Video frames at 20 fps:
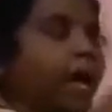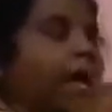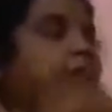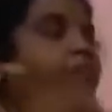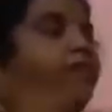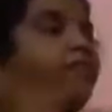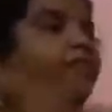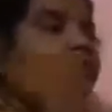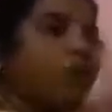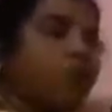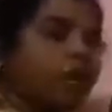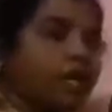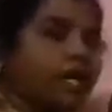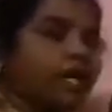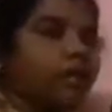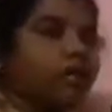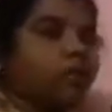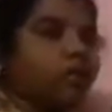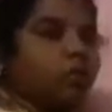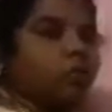And the
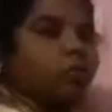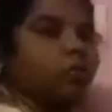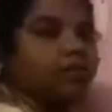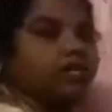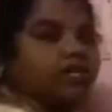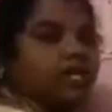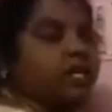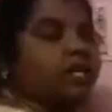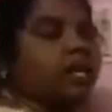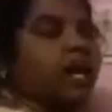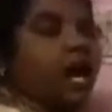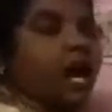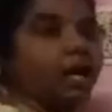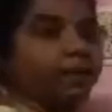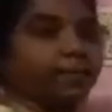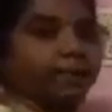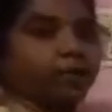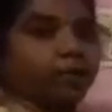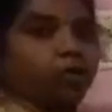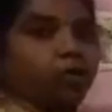14th group is the
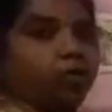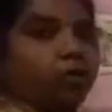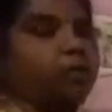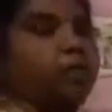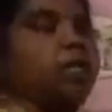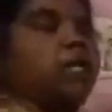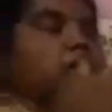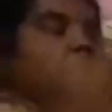carbon group.